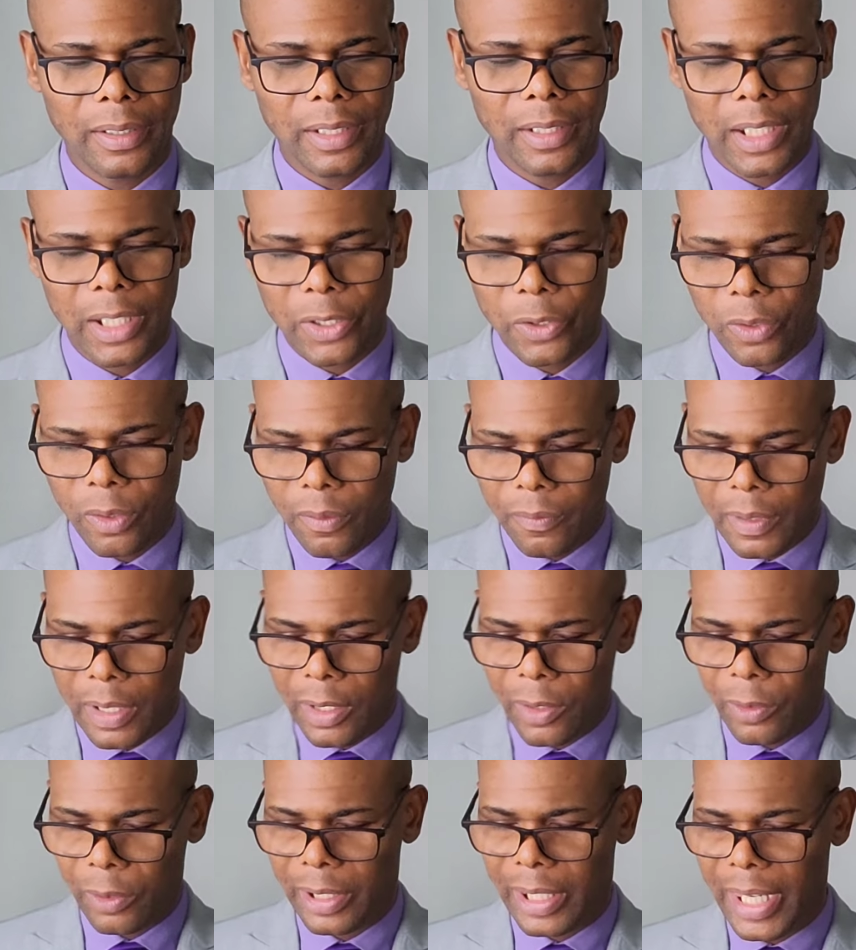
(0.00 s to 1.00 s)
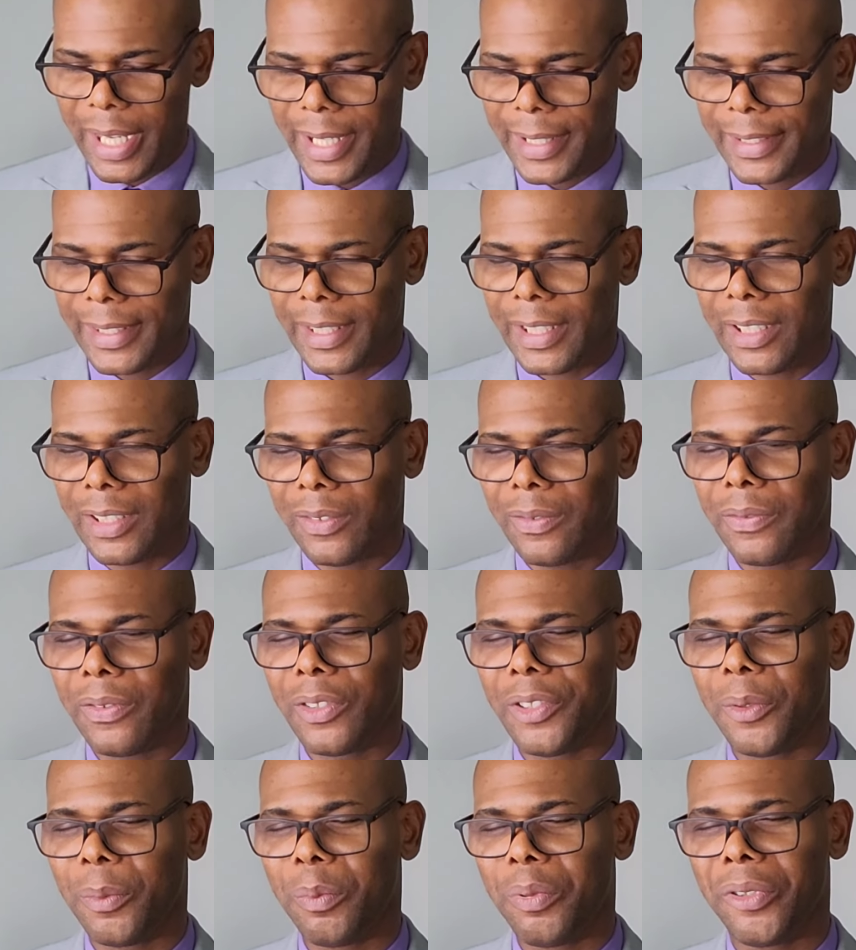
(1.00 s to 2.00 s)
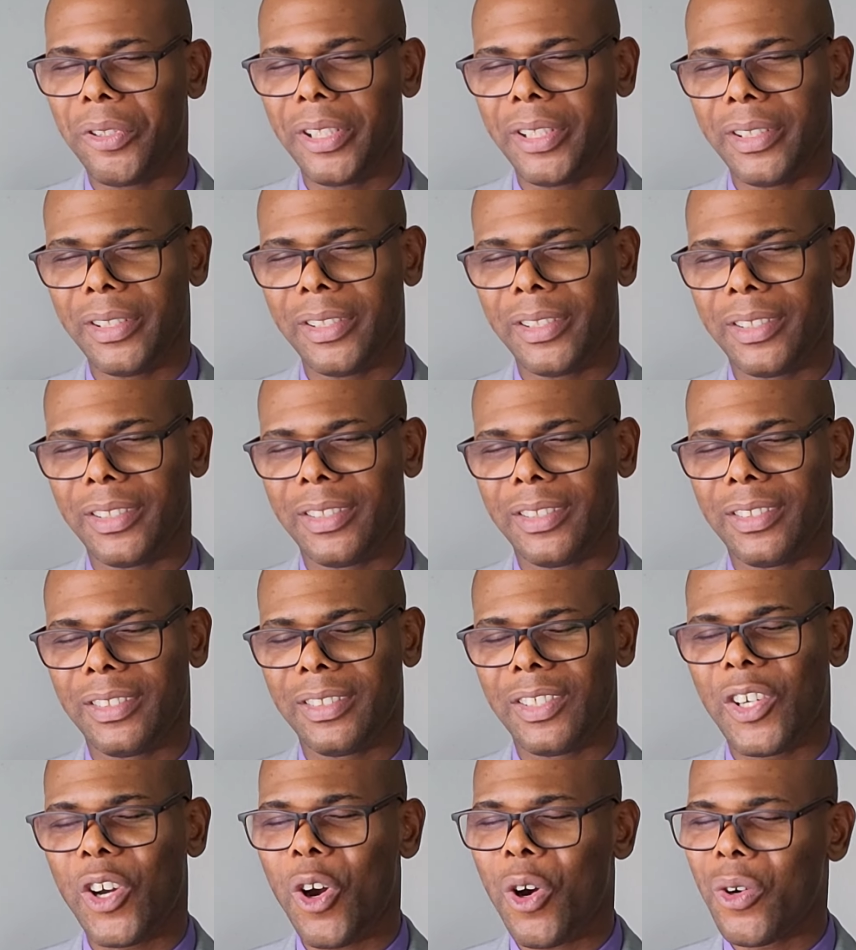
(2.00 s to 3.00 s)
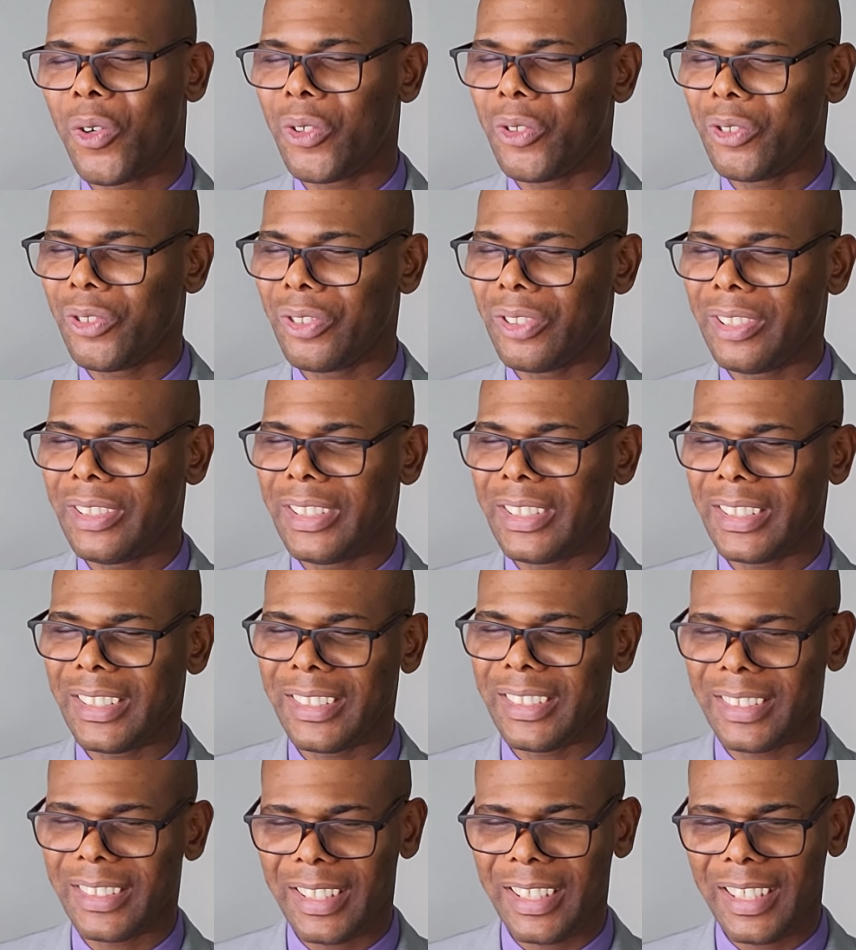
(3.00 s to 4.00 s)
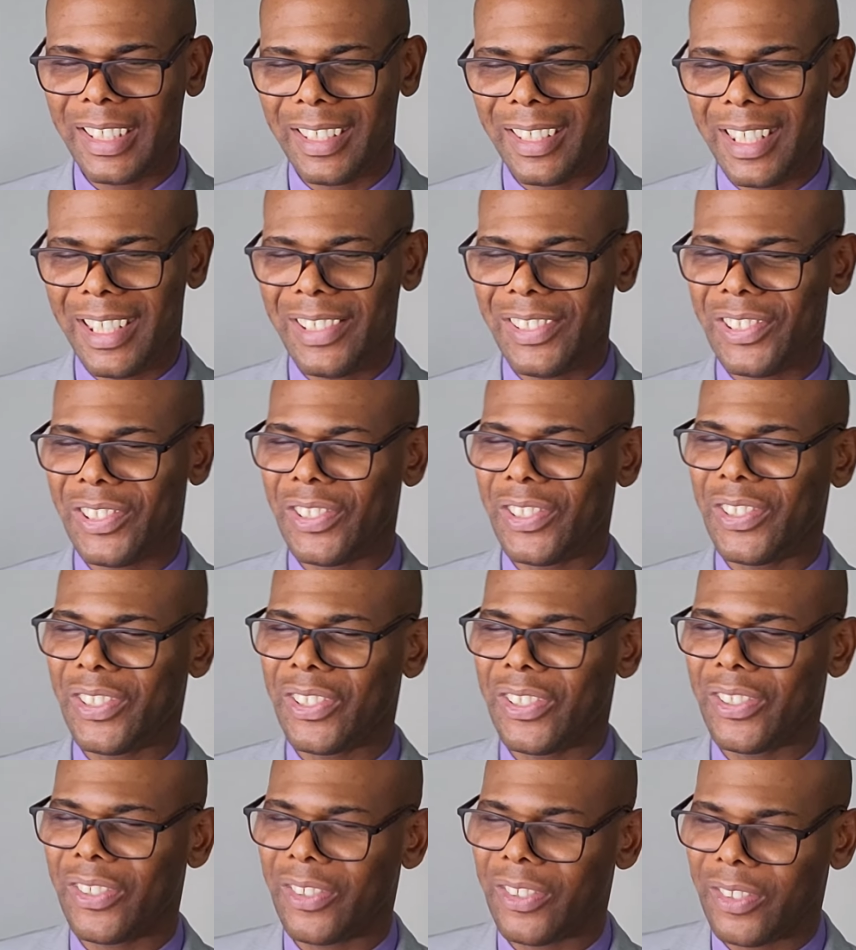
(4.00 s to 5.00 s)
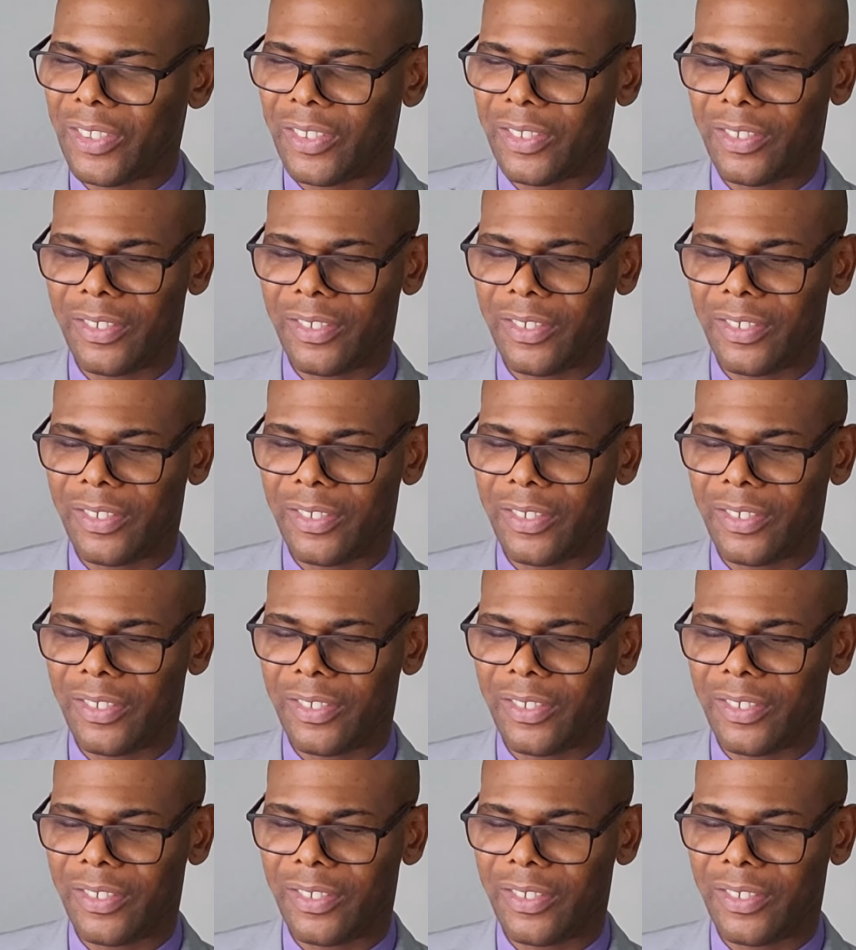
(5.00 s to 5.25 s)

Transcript: that you've allocated for the priests, called into your